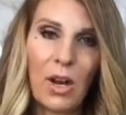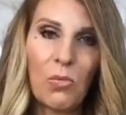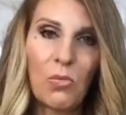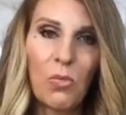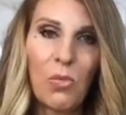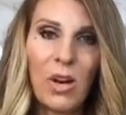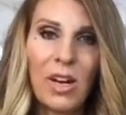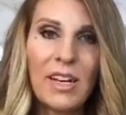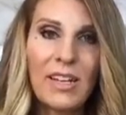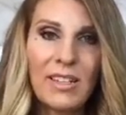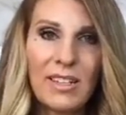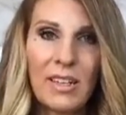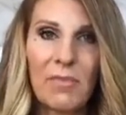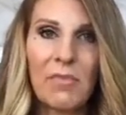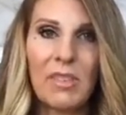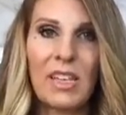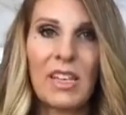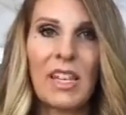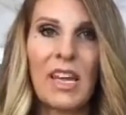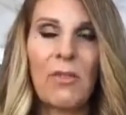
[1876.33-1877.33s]
wanted
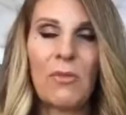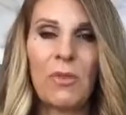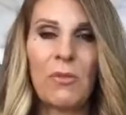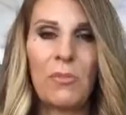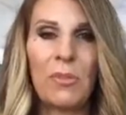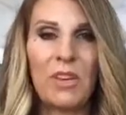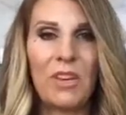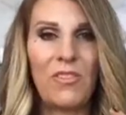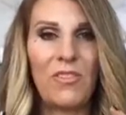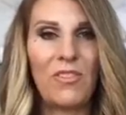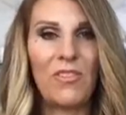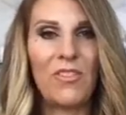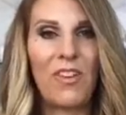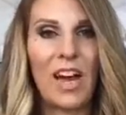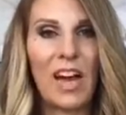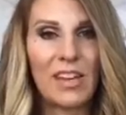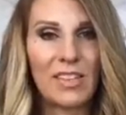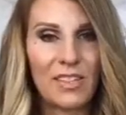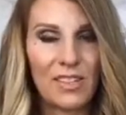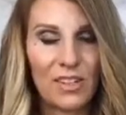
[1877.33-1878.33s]
something that would be
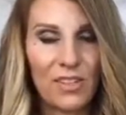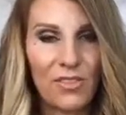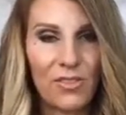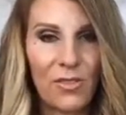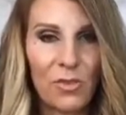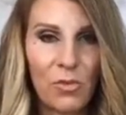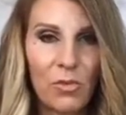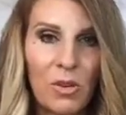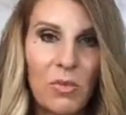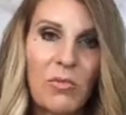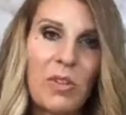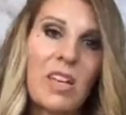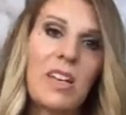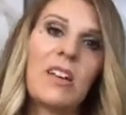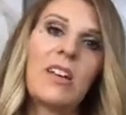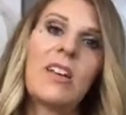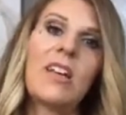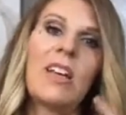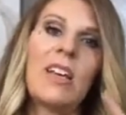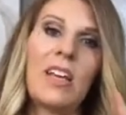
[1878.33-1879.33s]
faster for
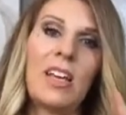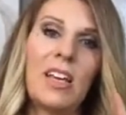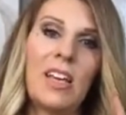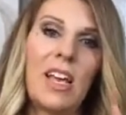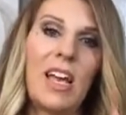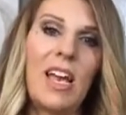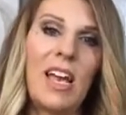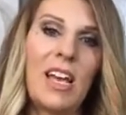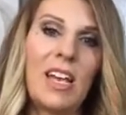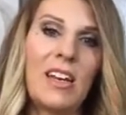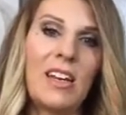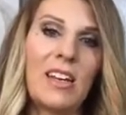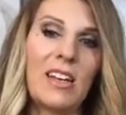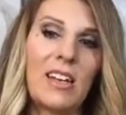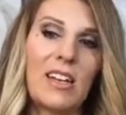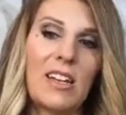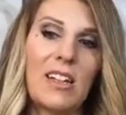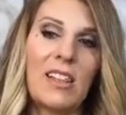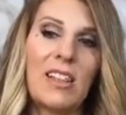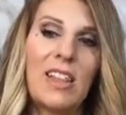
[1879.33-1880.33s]
women, and
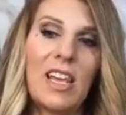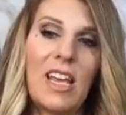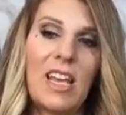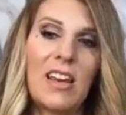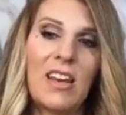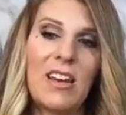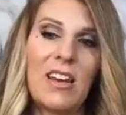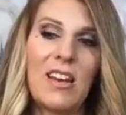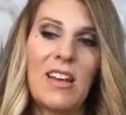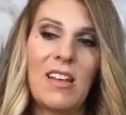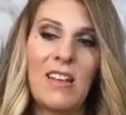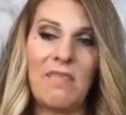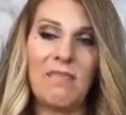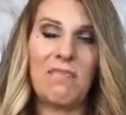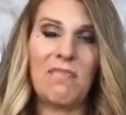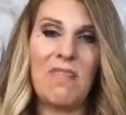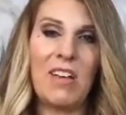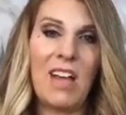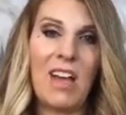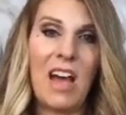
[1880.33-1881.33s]
then
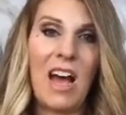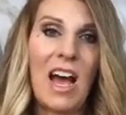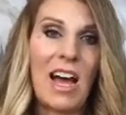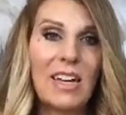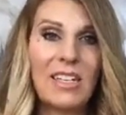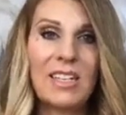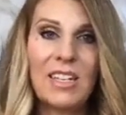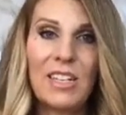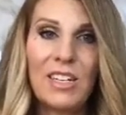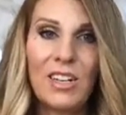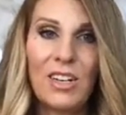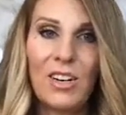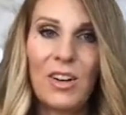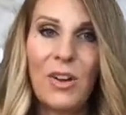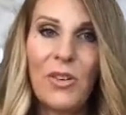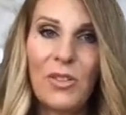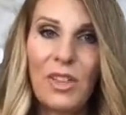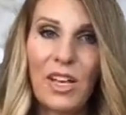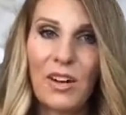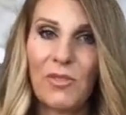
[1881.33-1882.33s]
I didn't
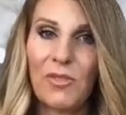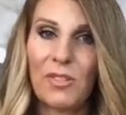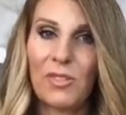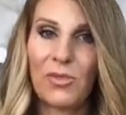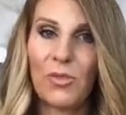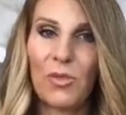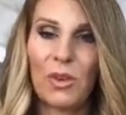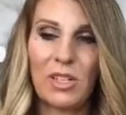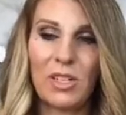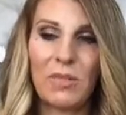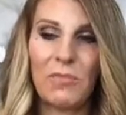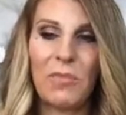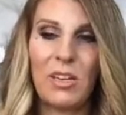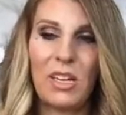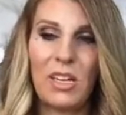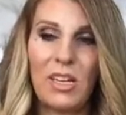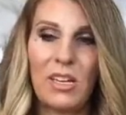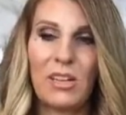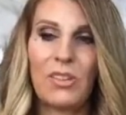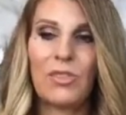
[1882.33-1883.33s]
know that it was going to
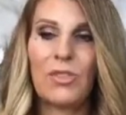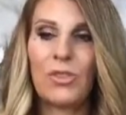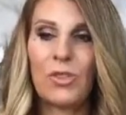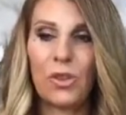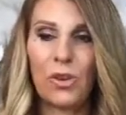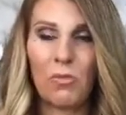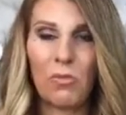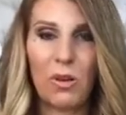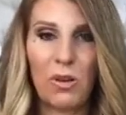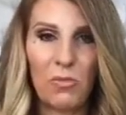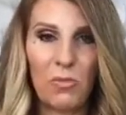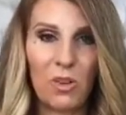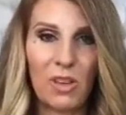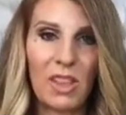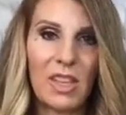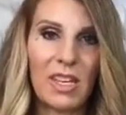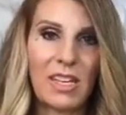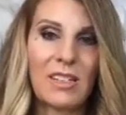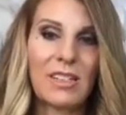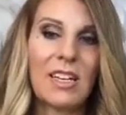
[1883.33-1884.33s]
be so many more
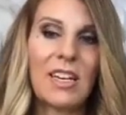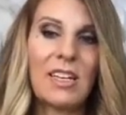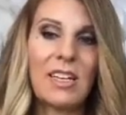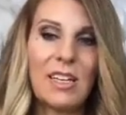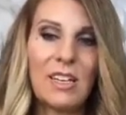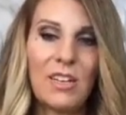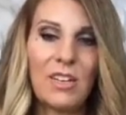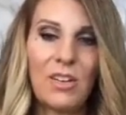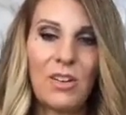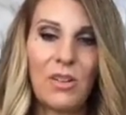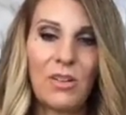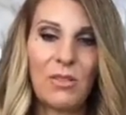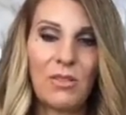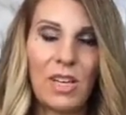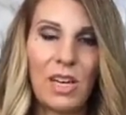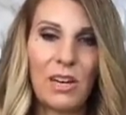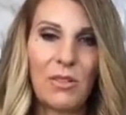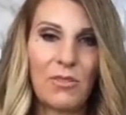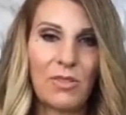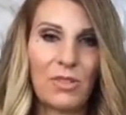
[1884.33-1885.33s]
things. I didn't know
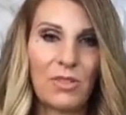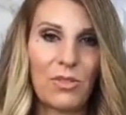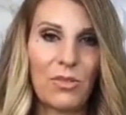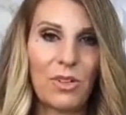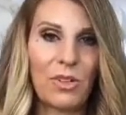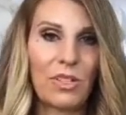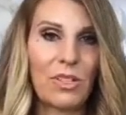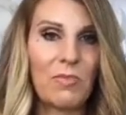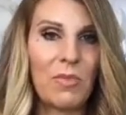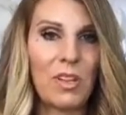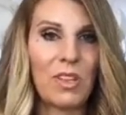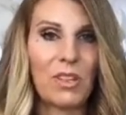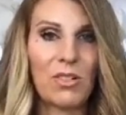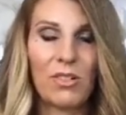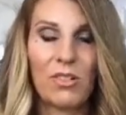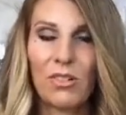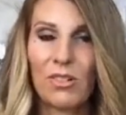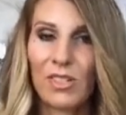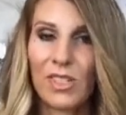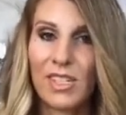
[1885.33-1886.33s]
that it was going to make the
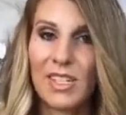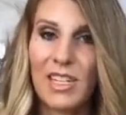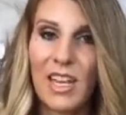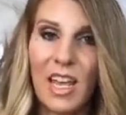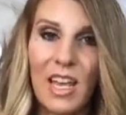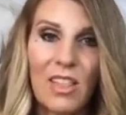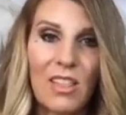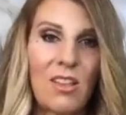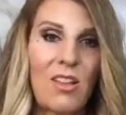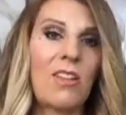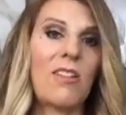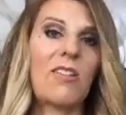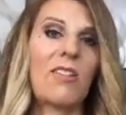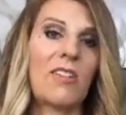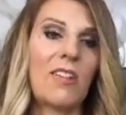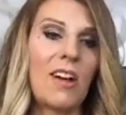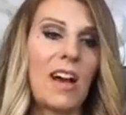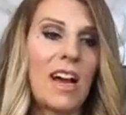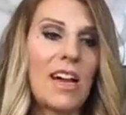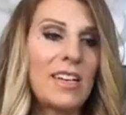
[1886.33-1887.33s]
curls stay
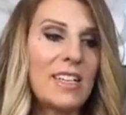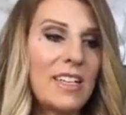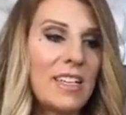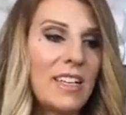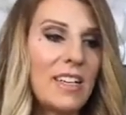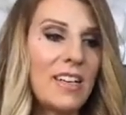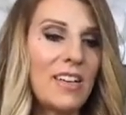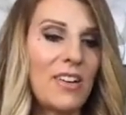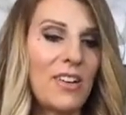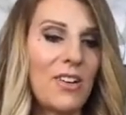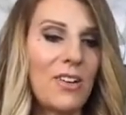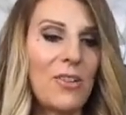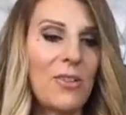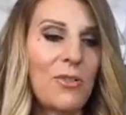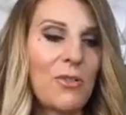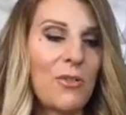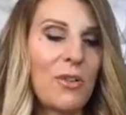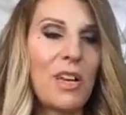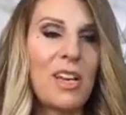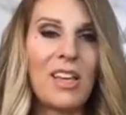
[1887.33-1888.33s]
longer. I didn't
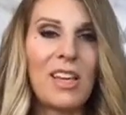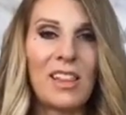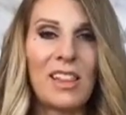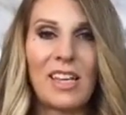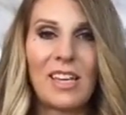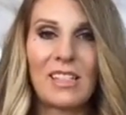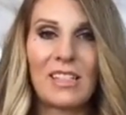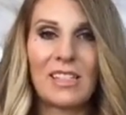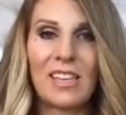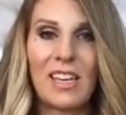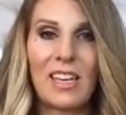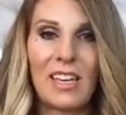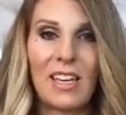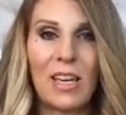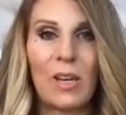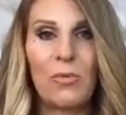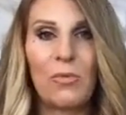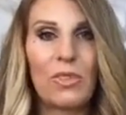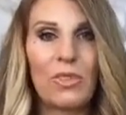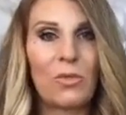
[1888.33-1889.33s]
know things like
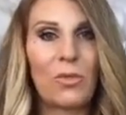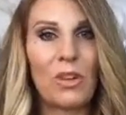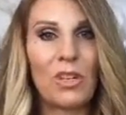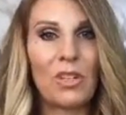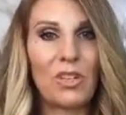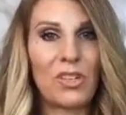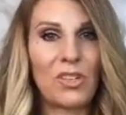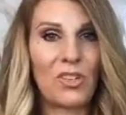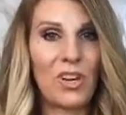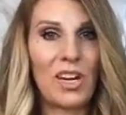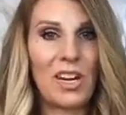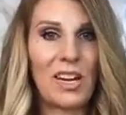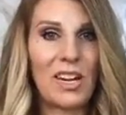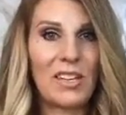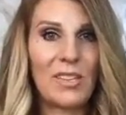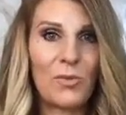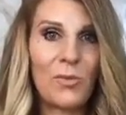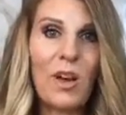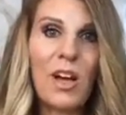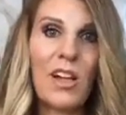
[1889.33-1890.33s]
it was going to straighten
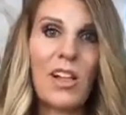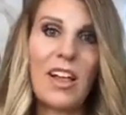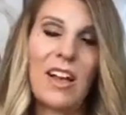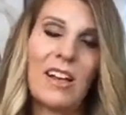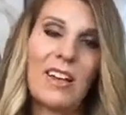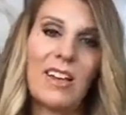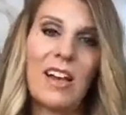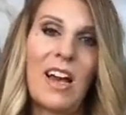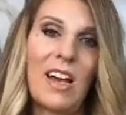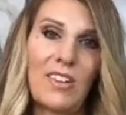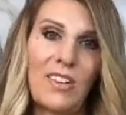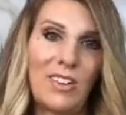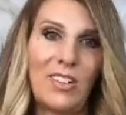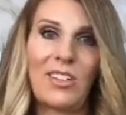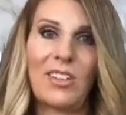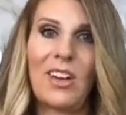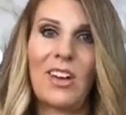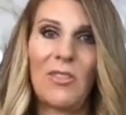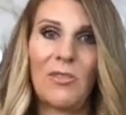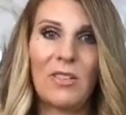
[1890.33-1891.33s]
as well. I just
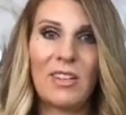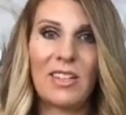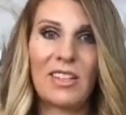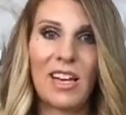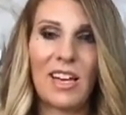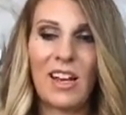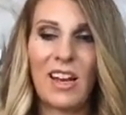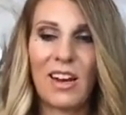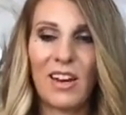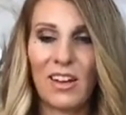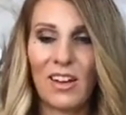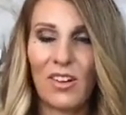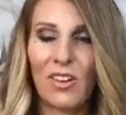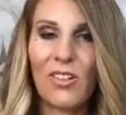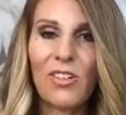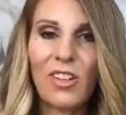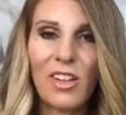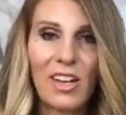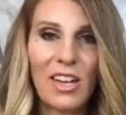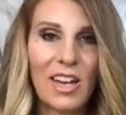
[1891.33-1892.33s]
thought once I got it
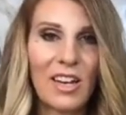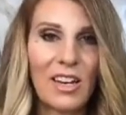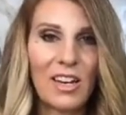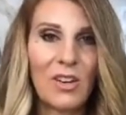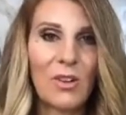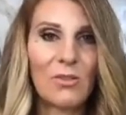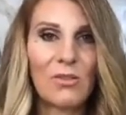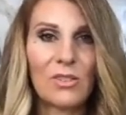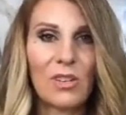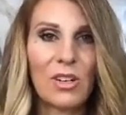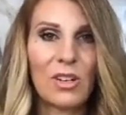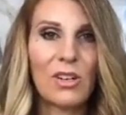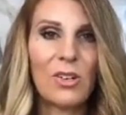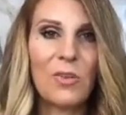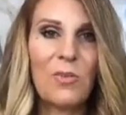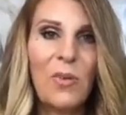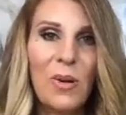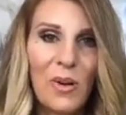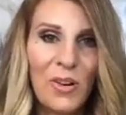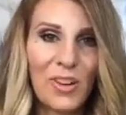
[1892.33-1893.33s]
curling, I didn't know it was going to
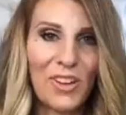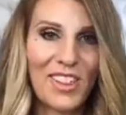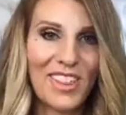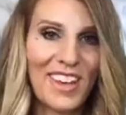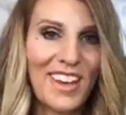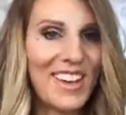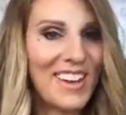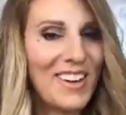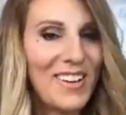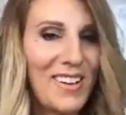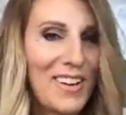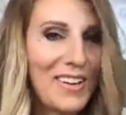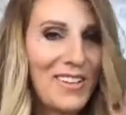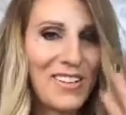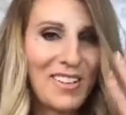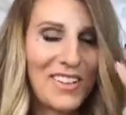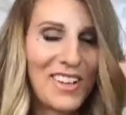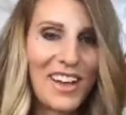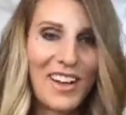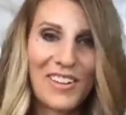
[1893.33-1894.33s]
do both. I don't
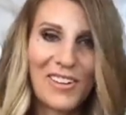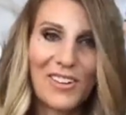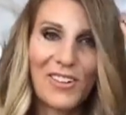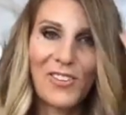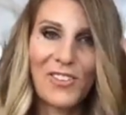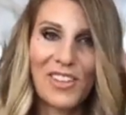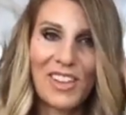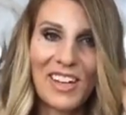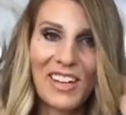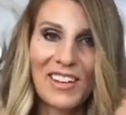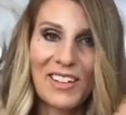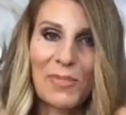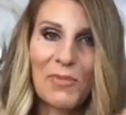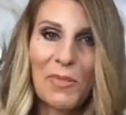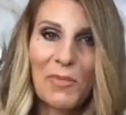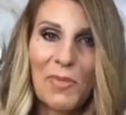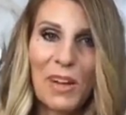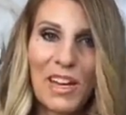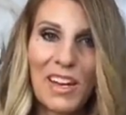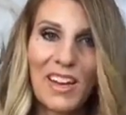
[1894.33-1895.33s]
know how goofy that is,
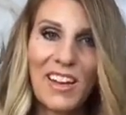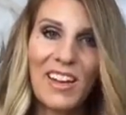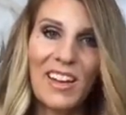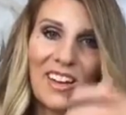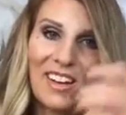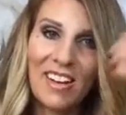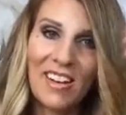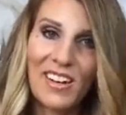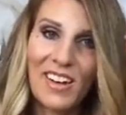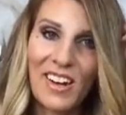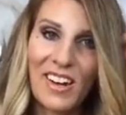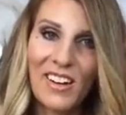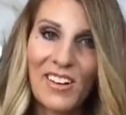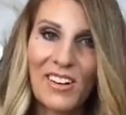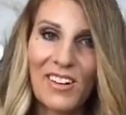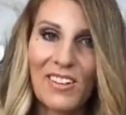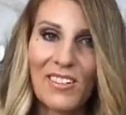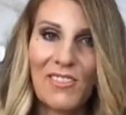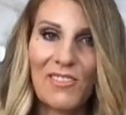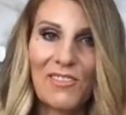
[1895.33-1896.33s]
but my
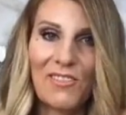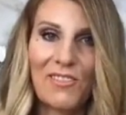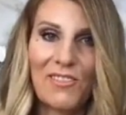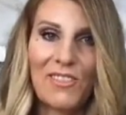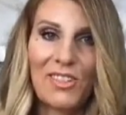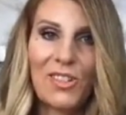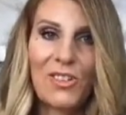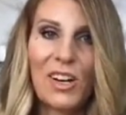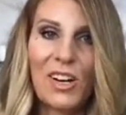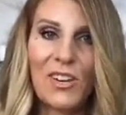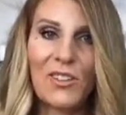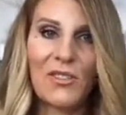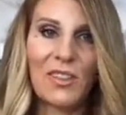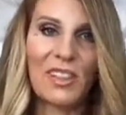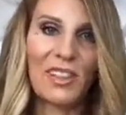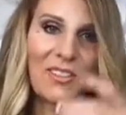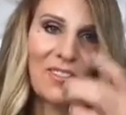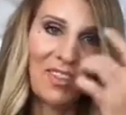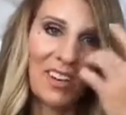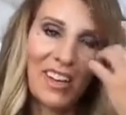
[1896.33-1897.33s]
daughter straightened with
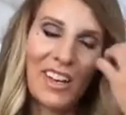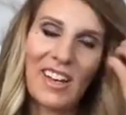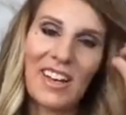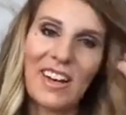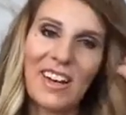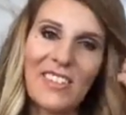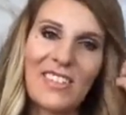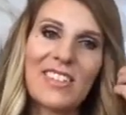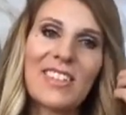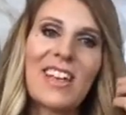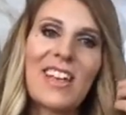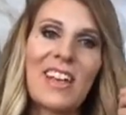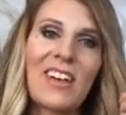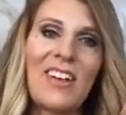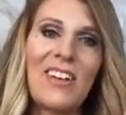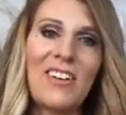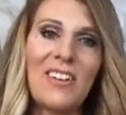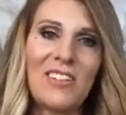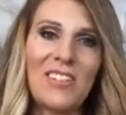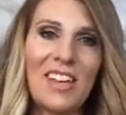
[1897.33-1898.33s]
it one day and I was like,
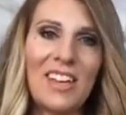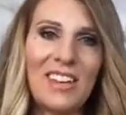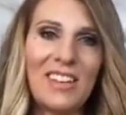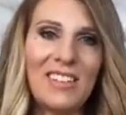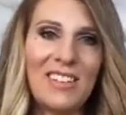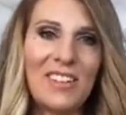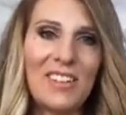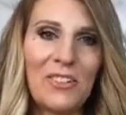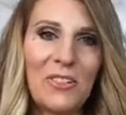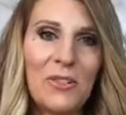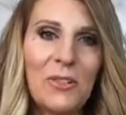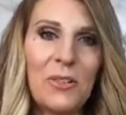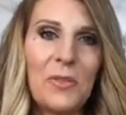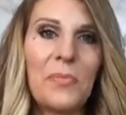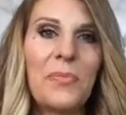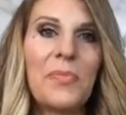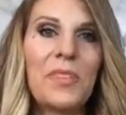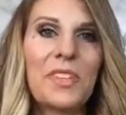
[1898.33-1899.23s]
oh, that is so cool.